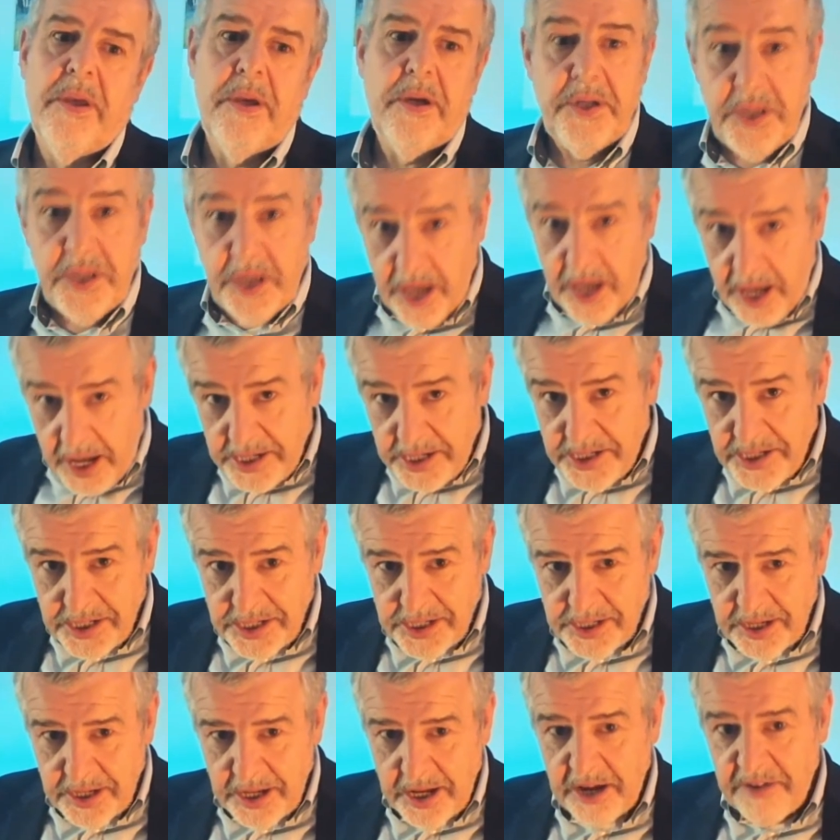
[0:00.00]
And
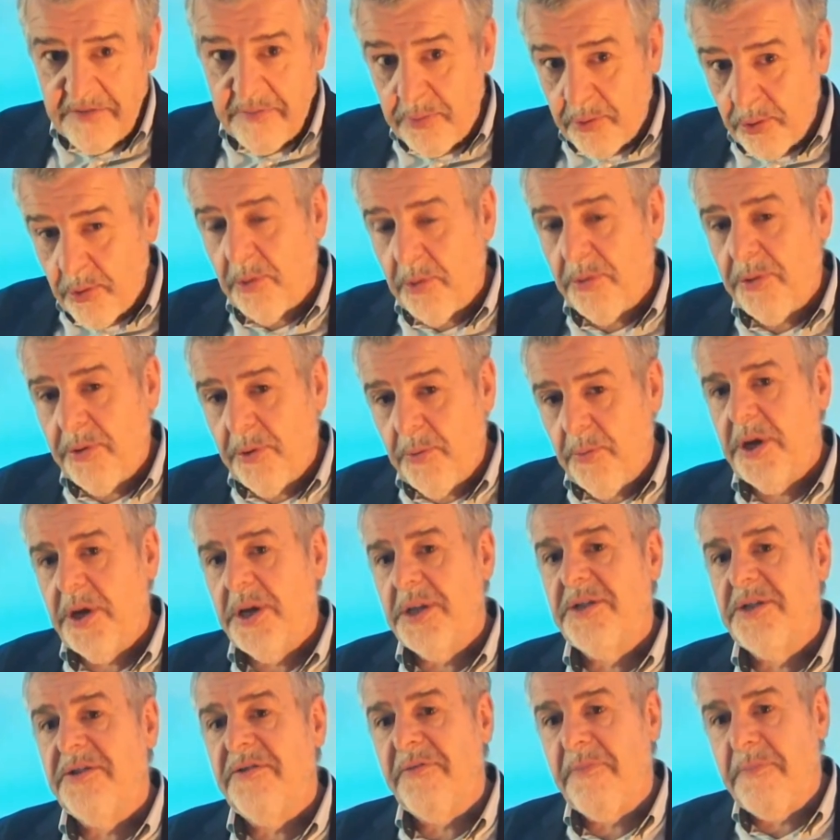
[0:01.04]
yes, I've brought the
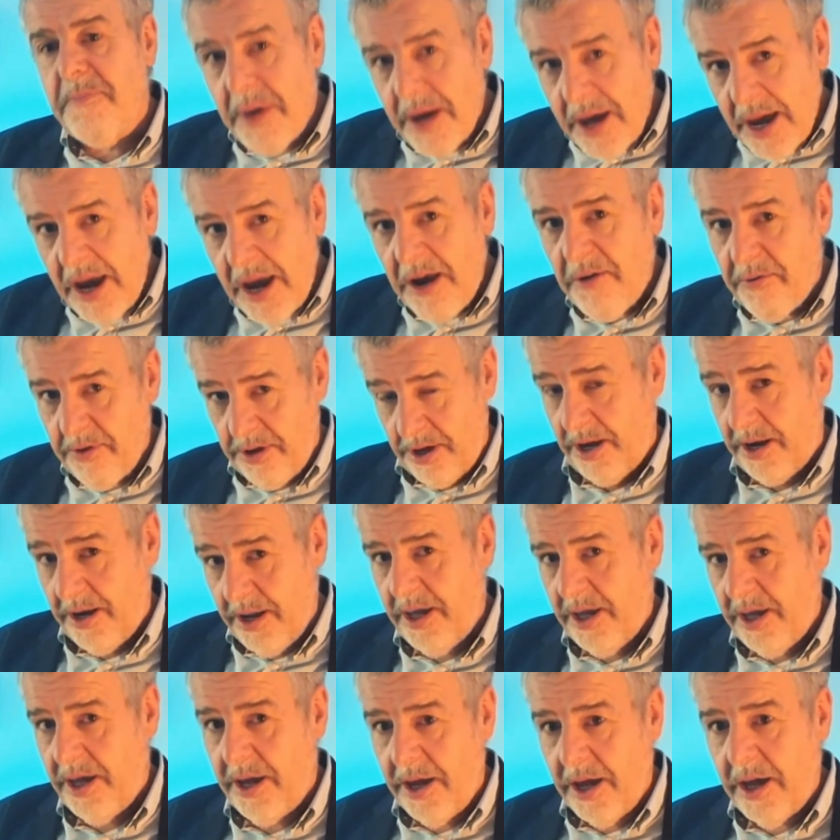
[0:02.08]
words of Mary in
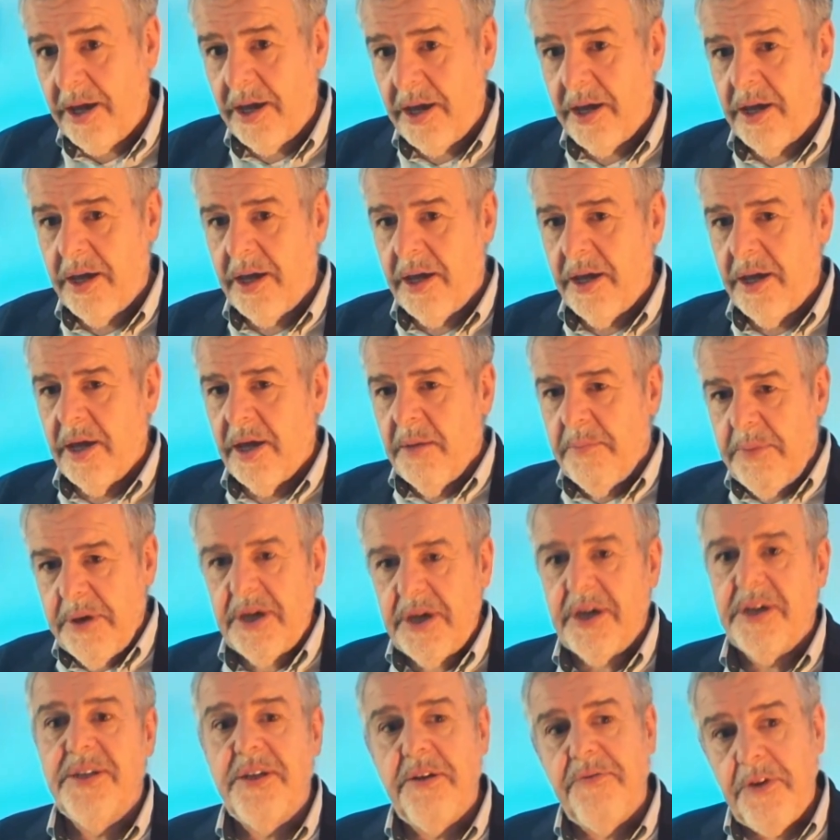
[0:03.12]
here,
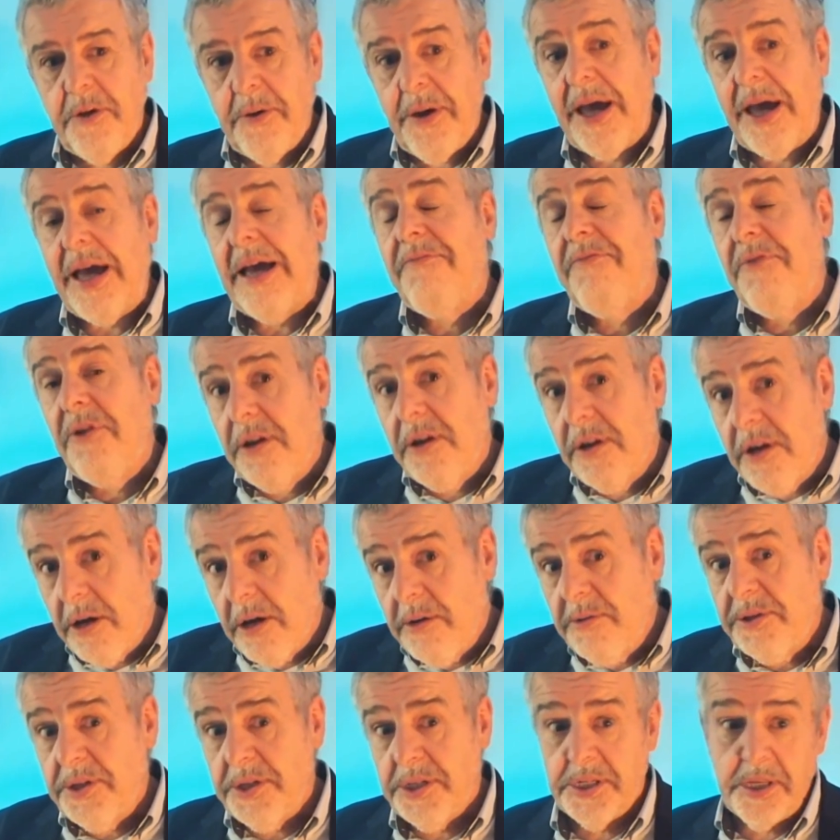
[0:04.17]
because if you haven't
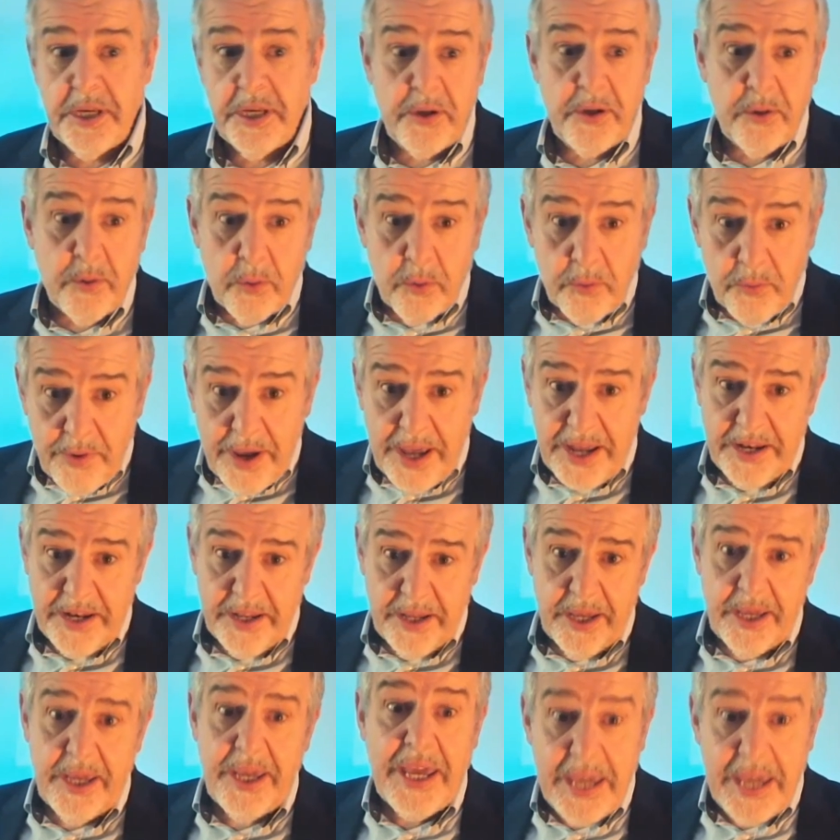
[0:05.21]
noticed it
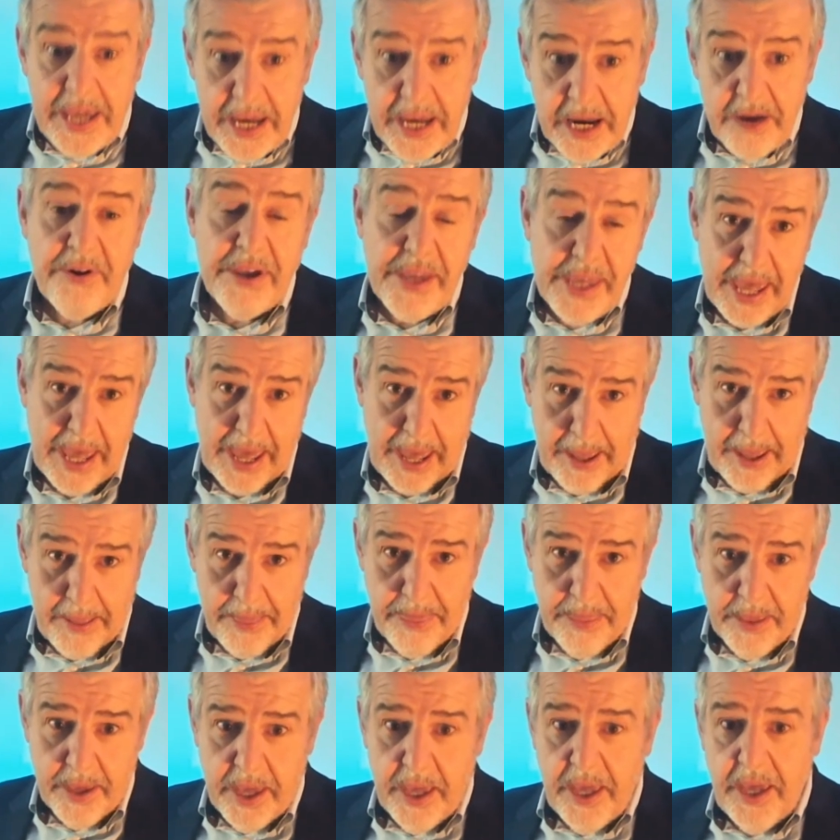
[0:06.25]
already, here
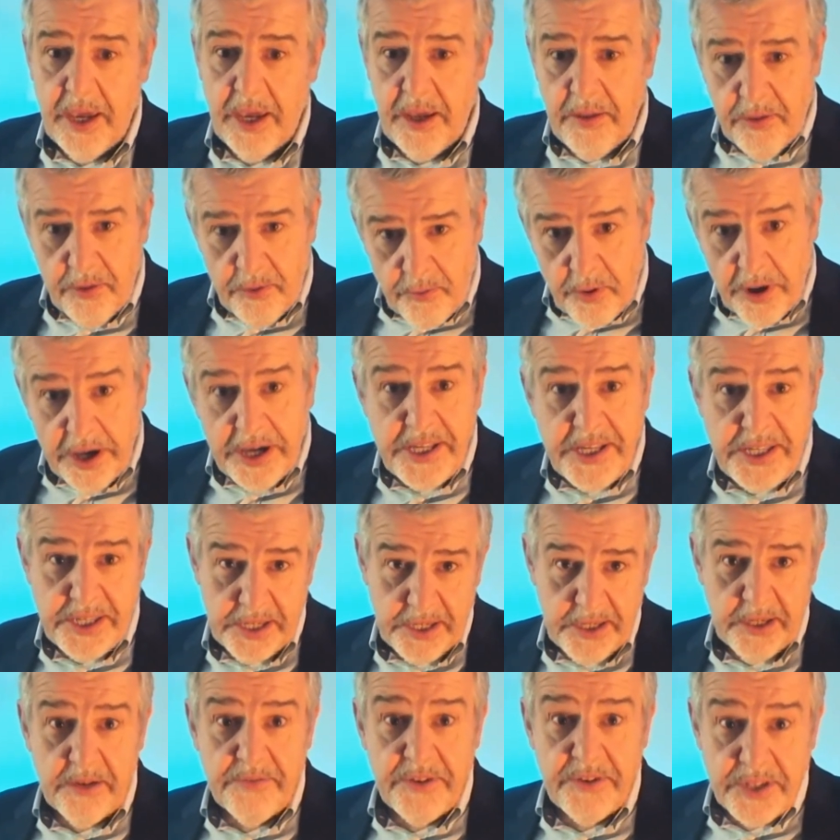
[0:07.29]
again, in the
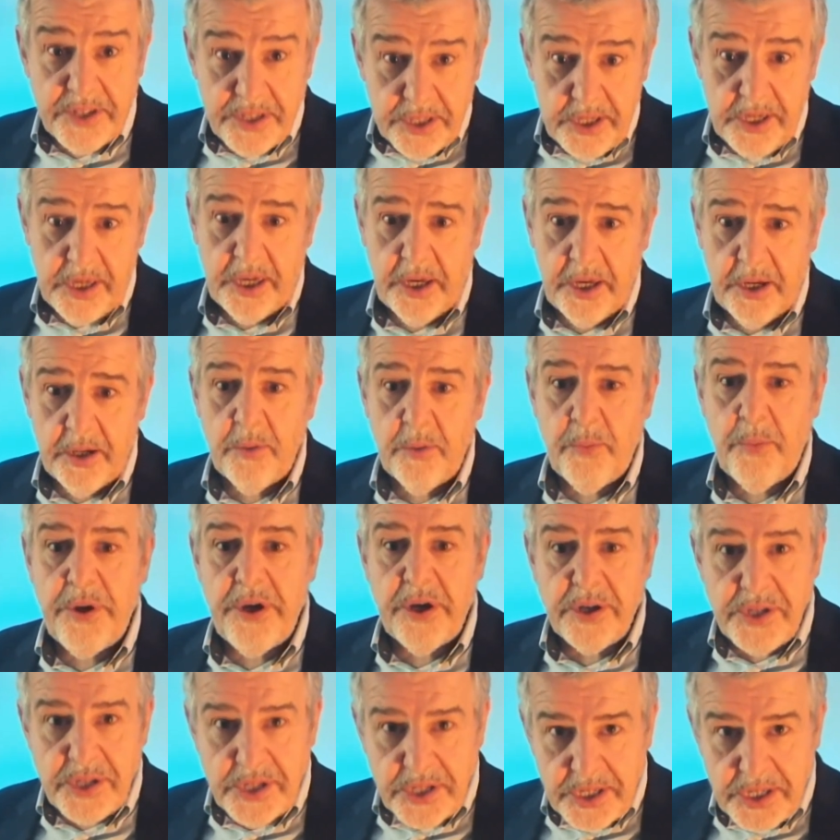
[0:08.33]
writing of Ezekiel, we
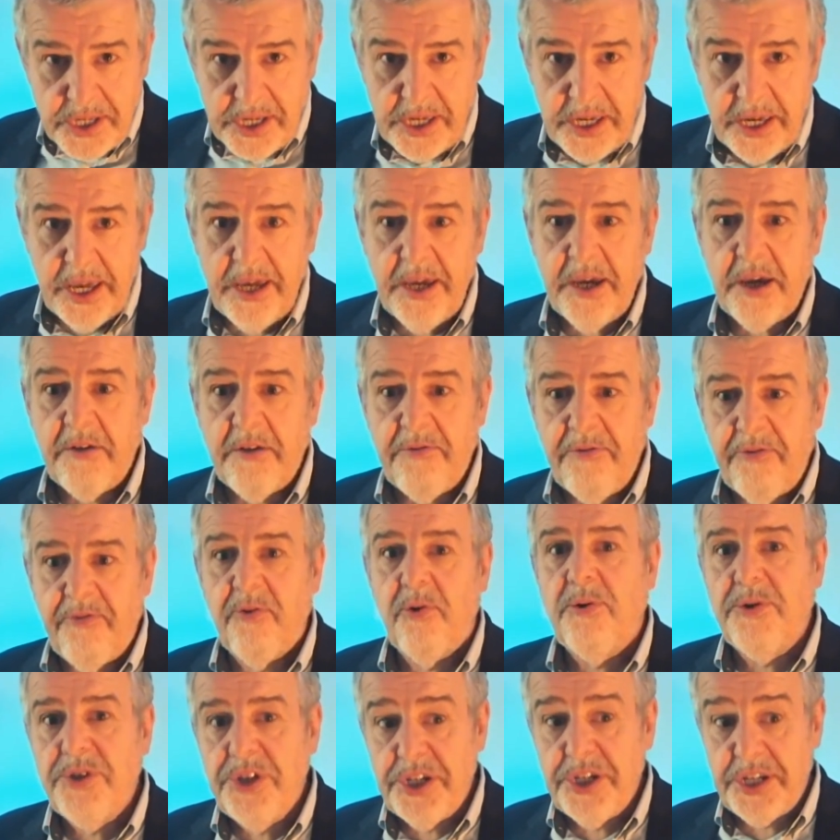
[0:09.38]
are seeing a
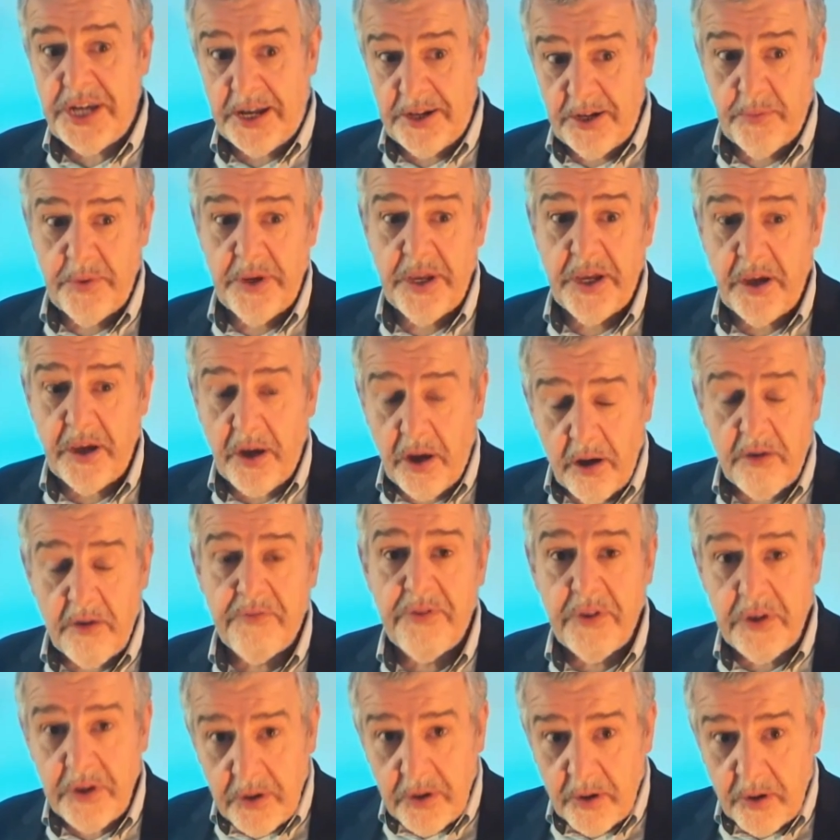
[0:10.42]
foreshadowing
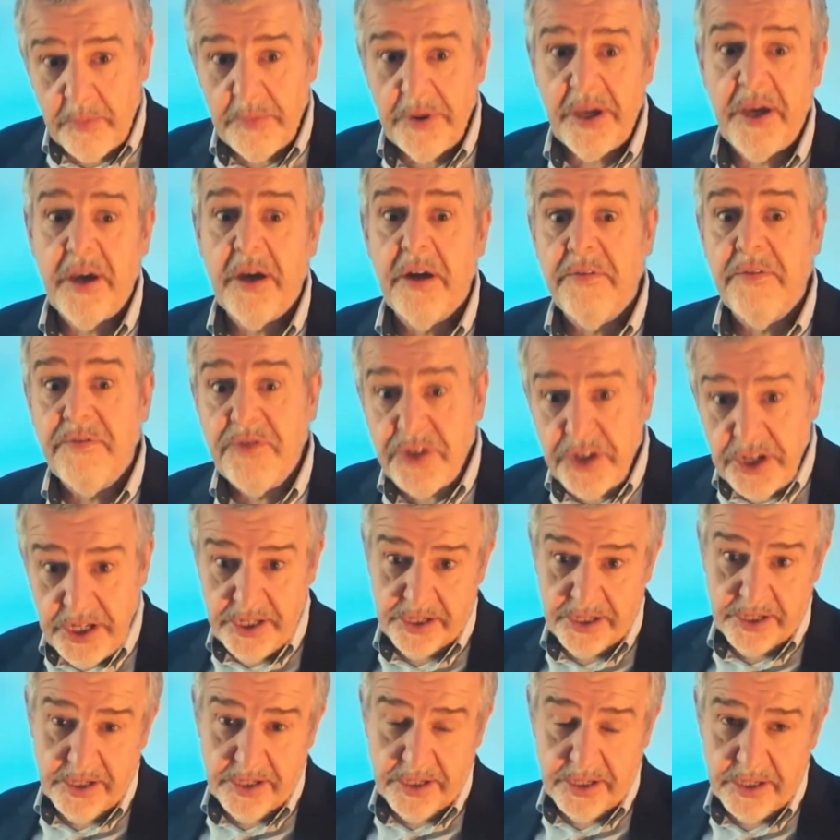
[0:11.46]
of the coming of
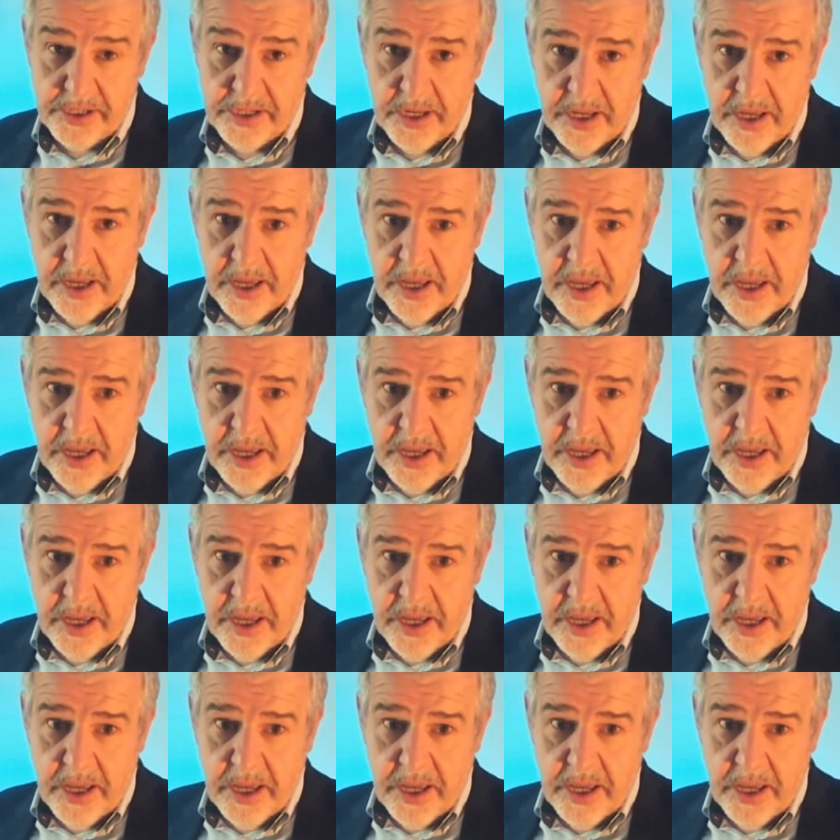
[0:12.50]
Jesus.